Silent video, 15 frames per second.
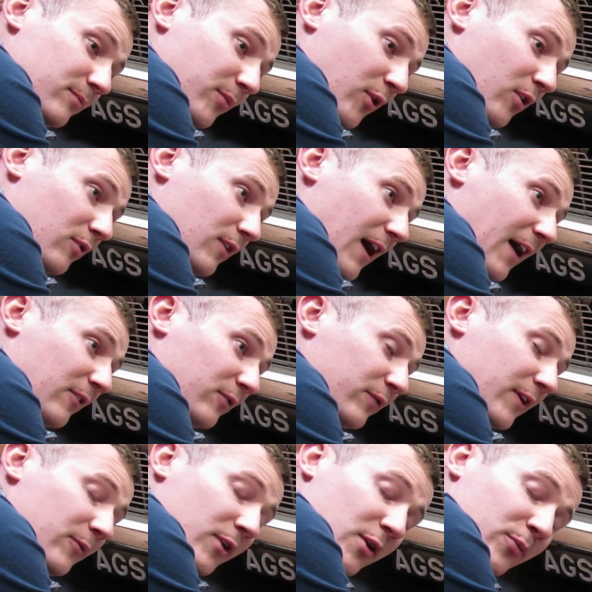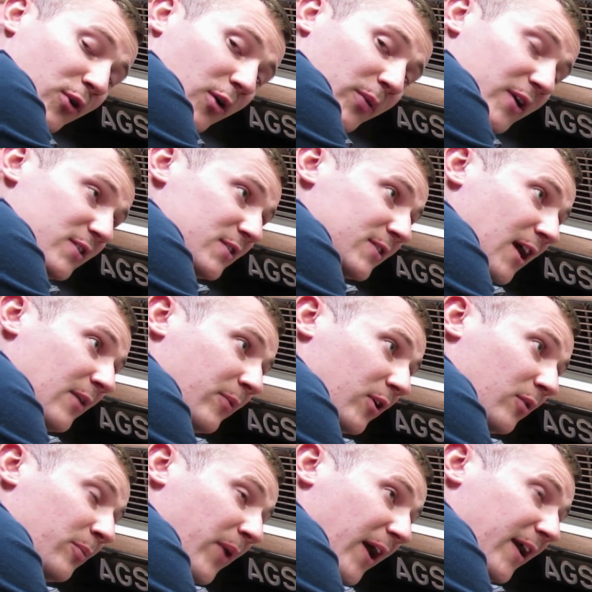But I don't think when you put a piece of tape
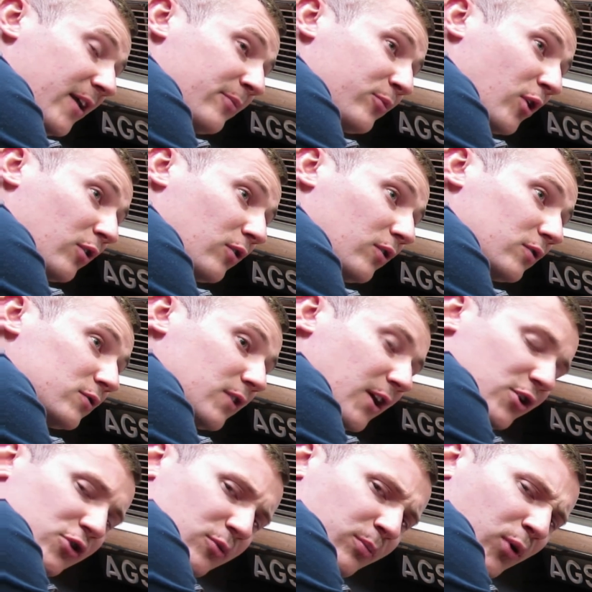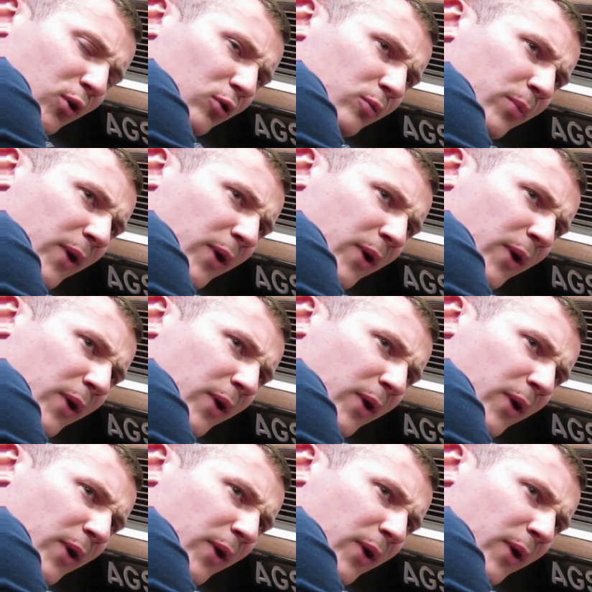on a painted product, it should pull